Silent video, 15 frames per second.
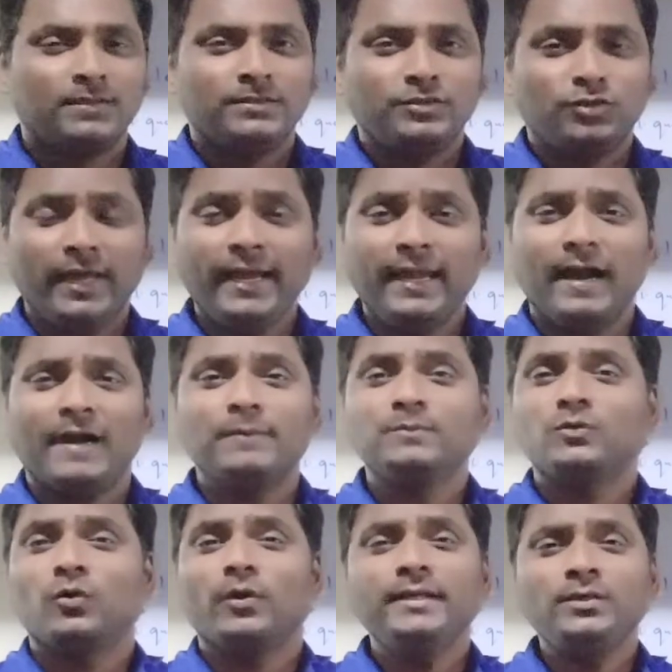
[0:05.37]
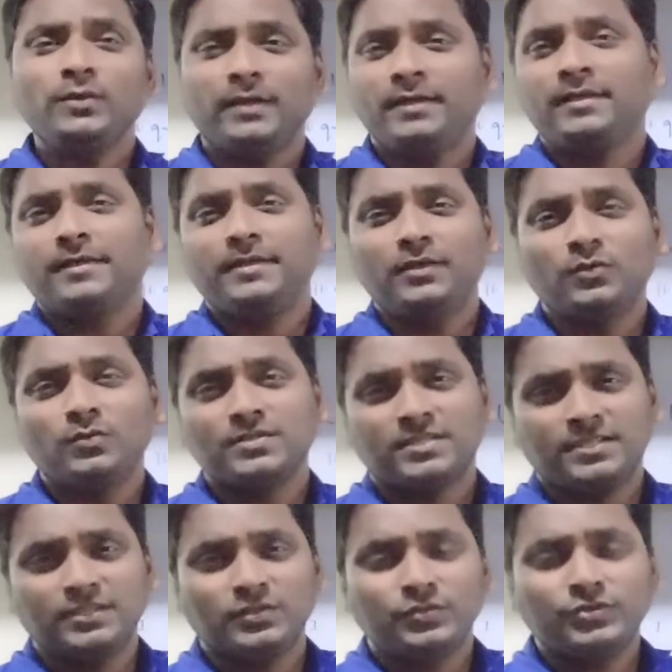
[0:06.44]
Today I am going to
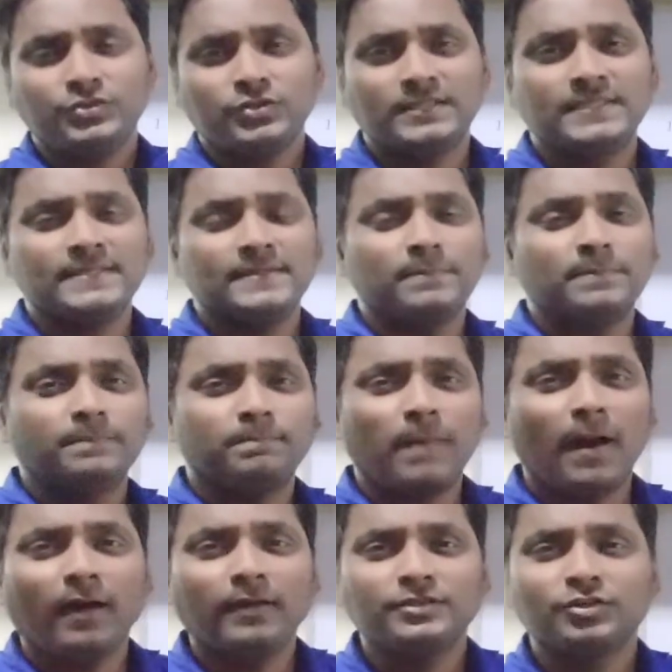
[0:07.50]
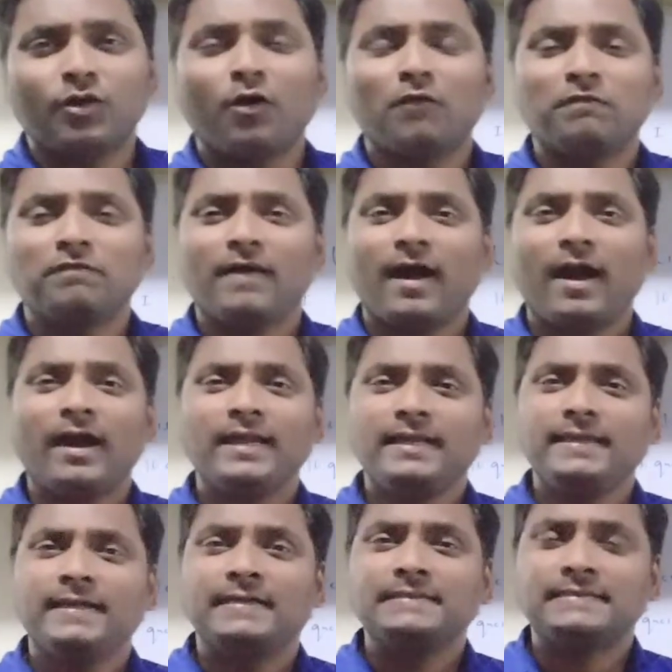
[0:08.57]
introduce you to the part of
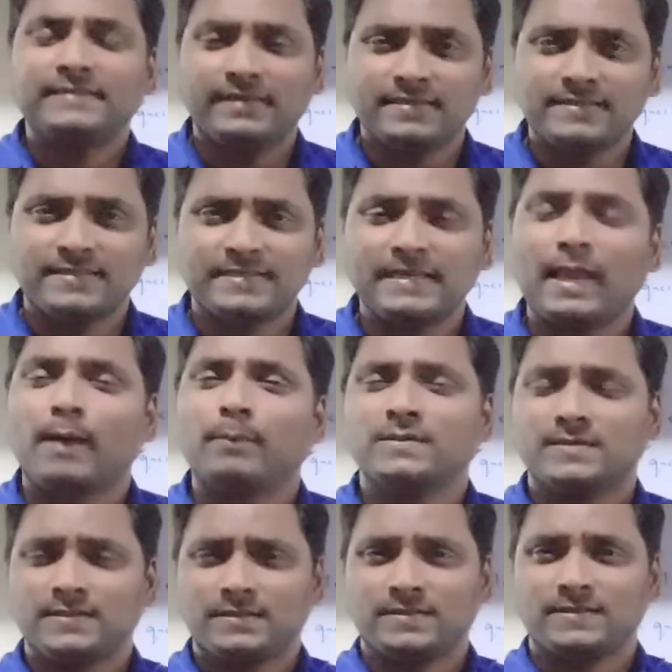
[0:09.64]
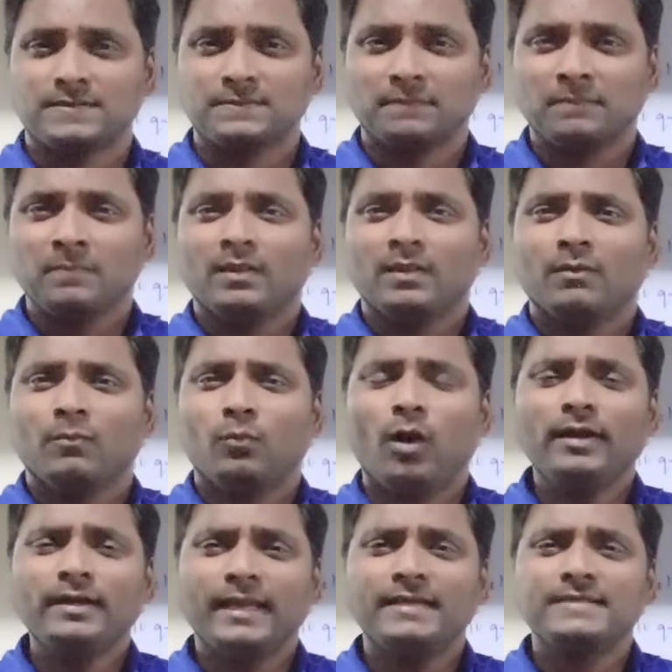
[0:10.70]
IELTS syllabus.
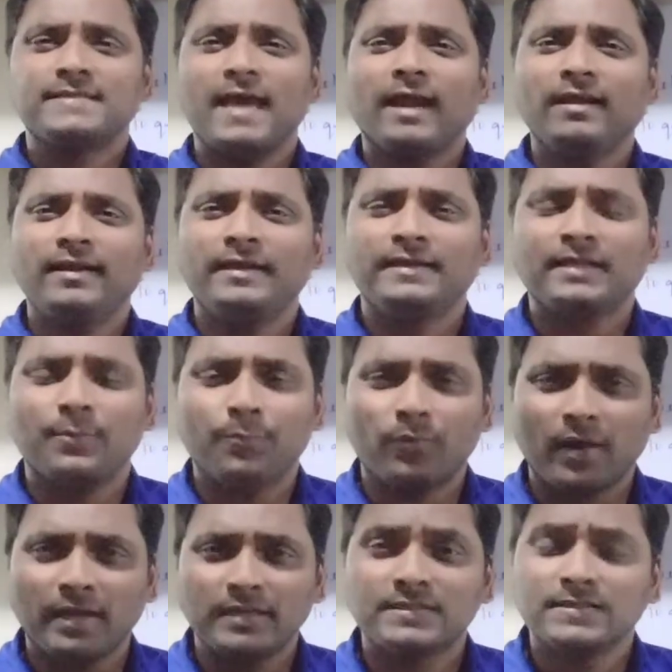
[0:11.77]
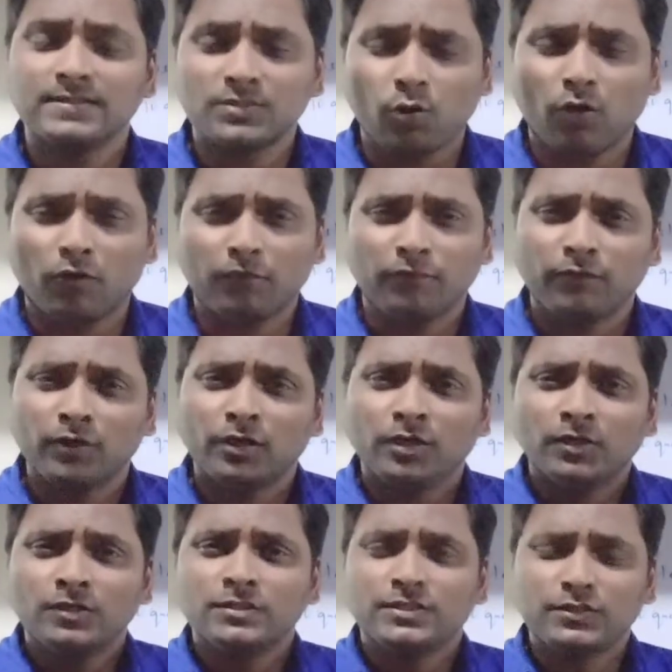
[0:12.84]
What exactly it comprises of.
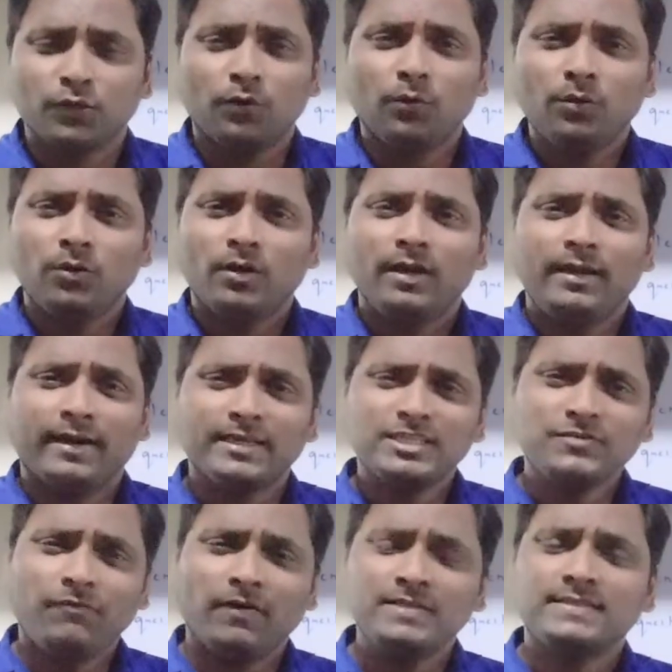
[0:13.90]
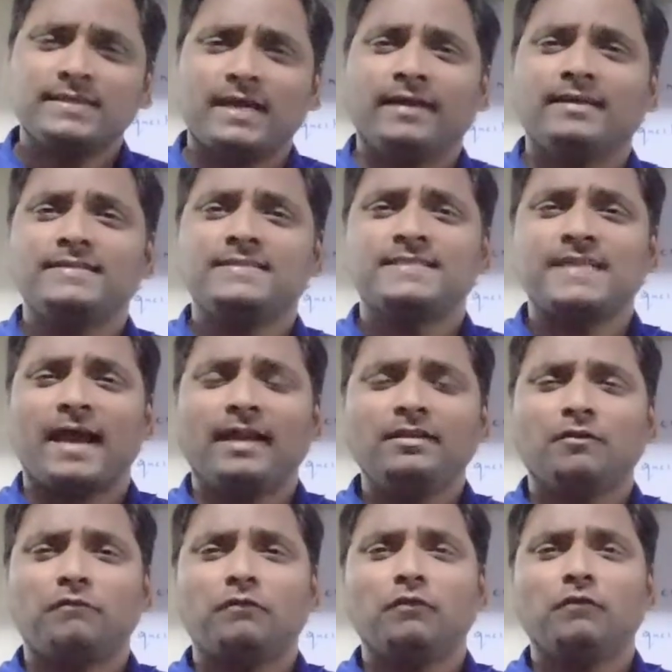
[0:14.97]
So let us first understand
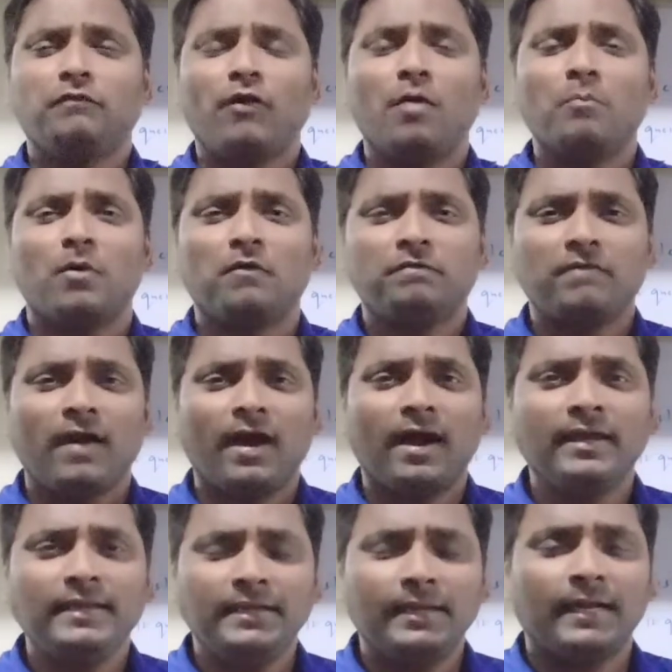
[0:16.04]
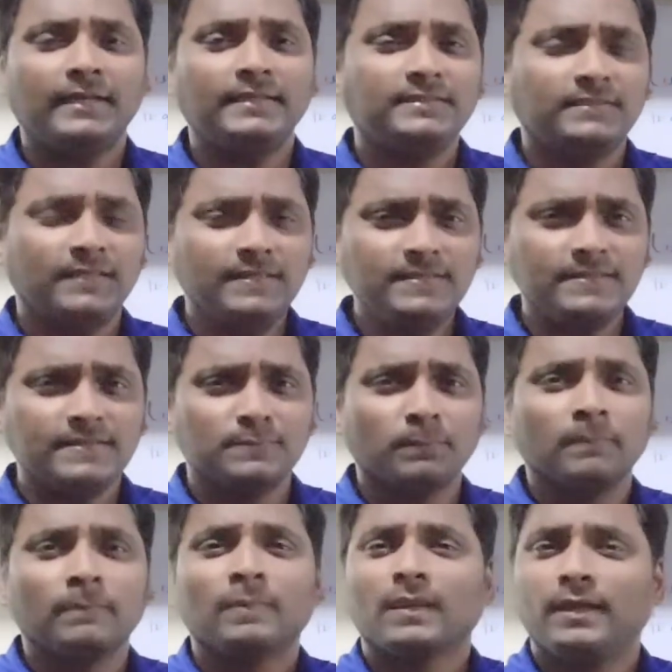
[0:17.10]
the full form of IELTS.
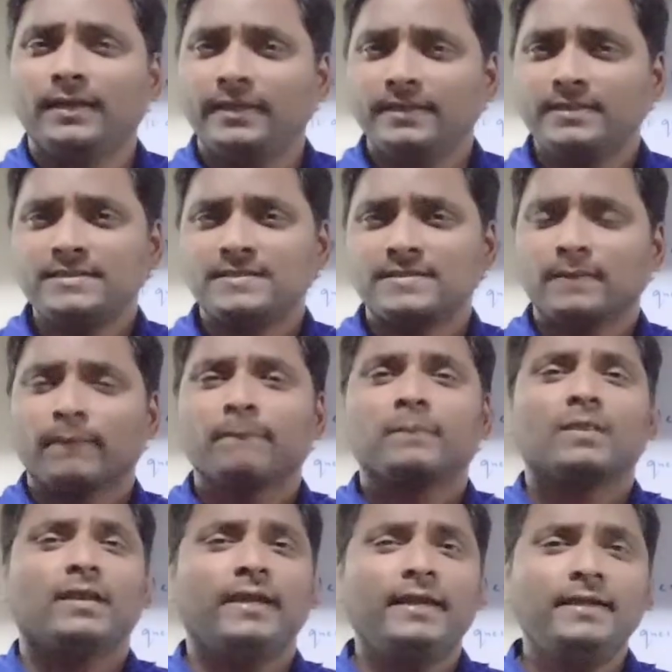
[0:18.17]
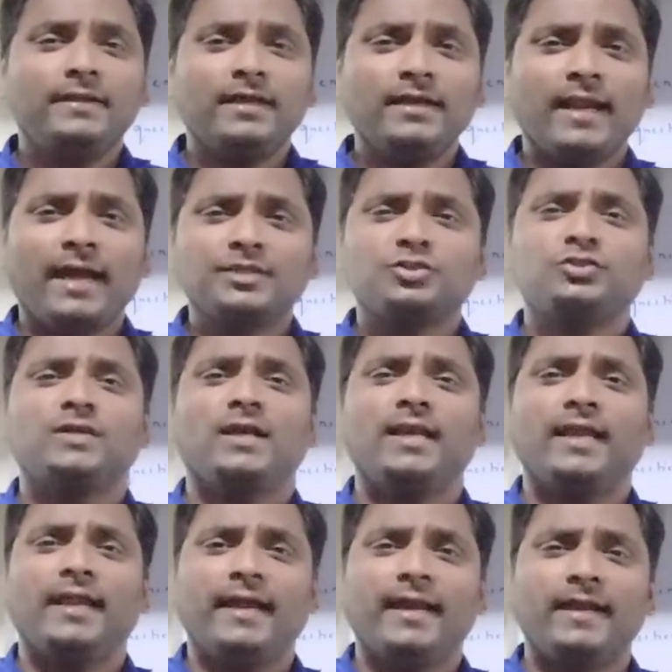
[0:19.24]
It is International
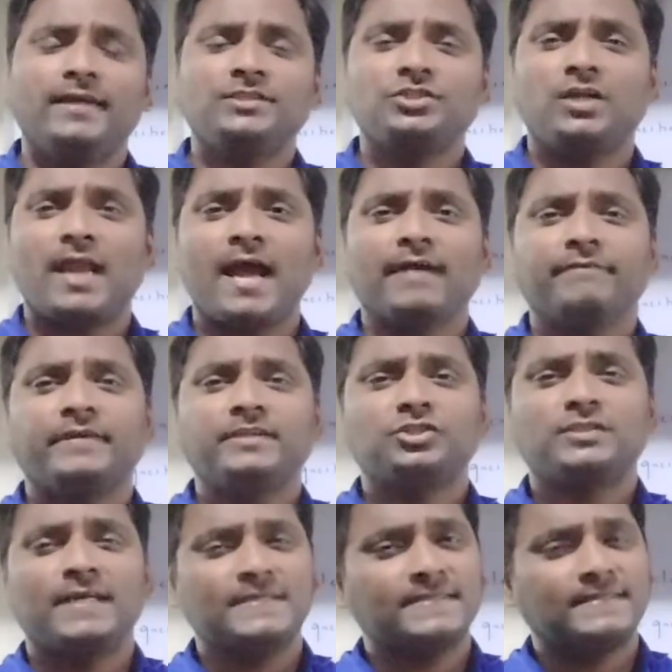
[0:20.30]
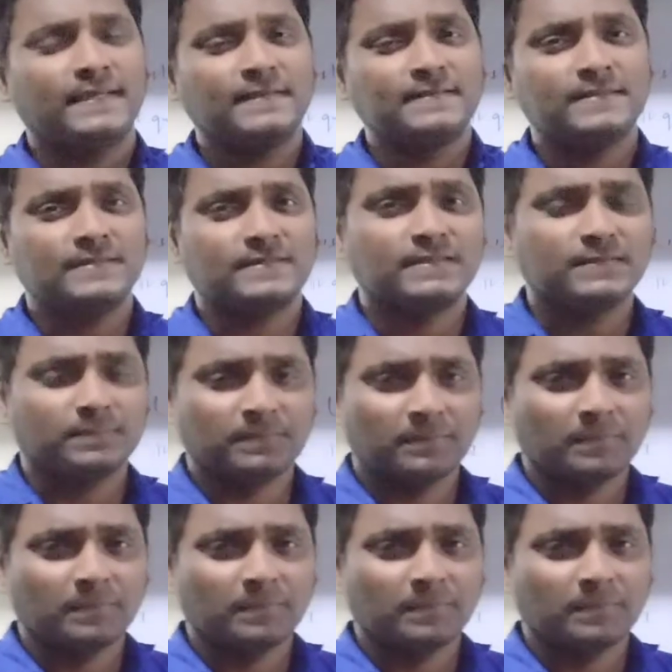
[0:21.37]
English Language Testing System.